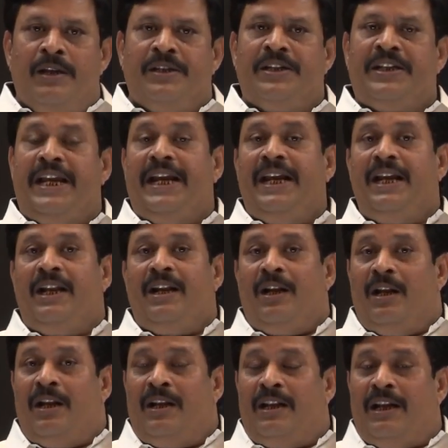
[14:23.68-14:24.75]
See,
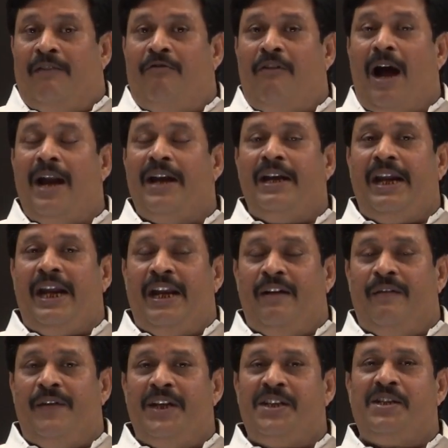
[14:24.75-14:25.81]
the one
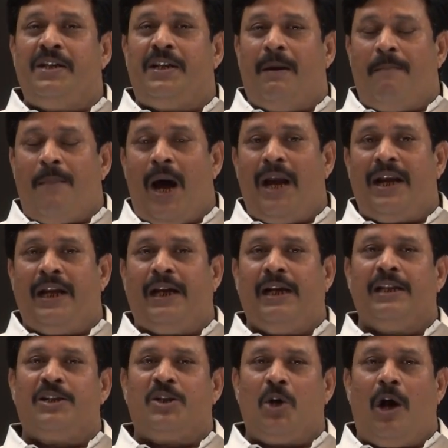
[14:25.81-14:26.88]
in which the
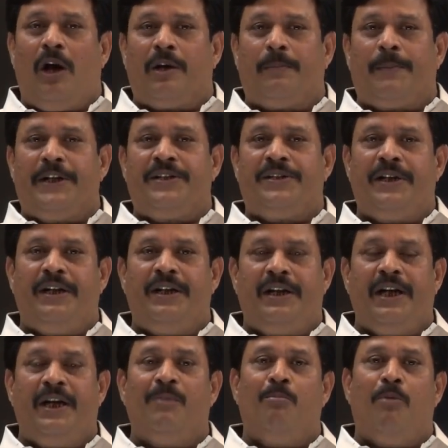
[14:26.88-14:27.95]
particles are present
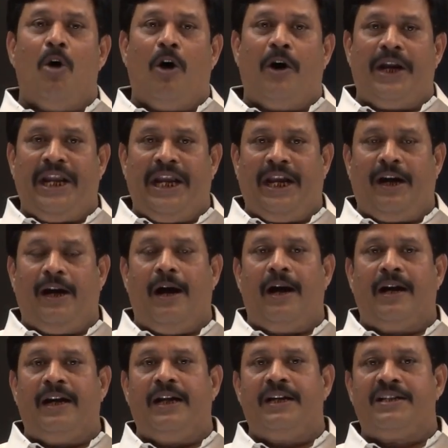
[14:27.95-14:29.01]
in body
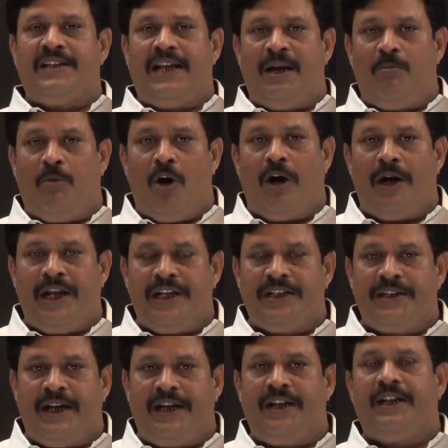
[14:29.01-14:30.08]
corners and body
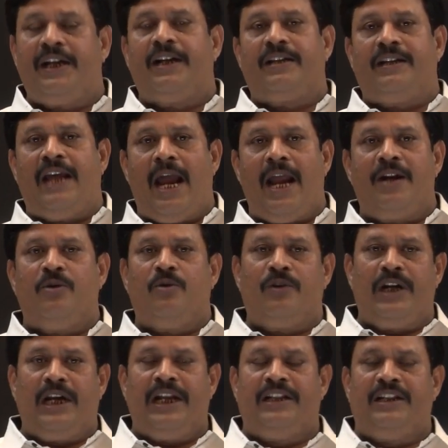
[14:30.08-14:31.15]
center, then
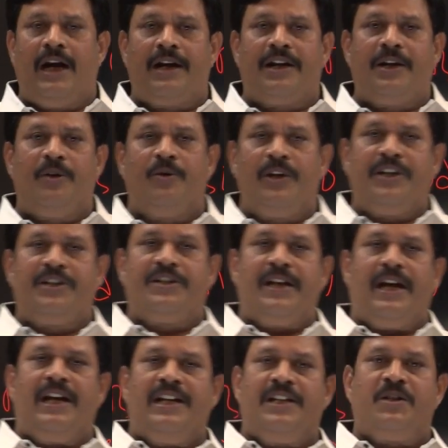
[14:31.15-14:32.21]
only that unit
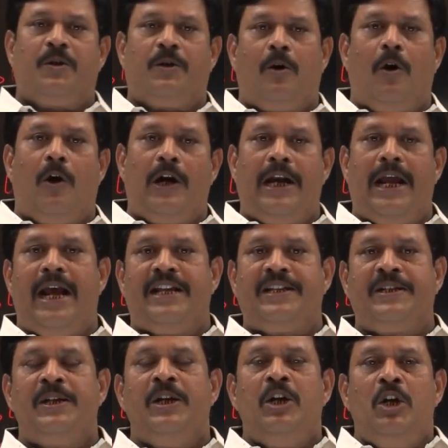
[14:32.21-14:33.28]
cell is called
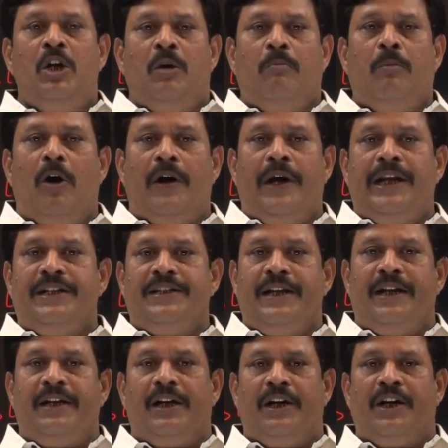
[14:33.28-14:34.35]
as body
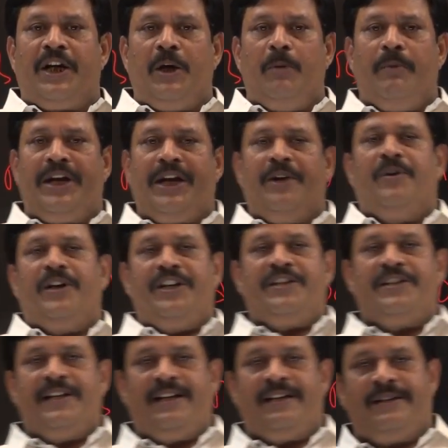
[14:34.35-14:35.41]
centered cubic unit
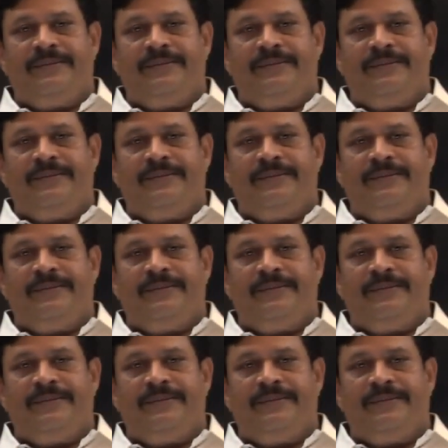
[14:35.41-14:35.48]
cell.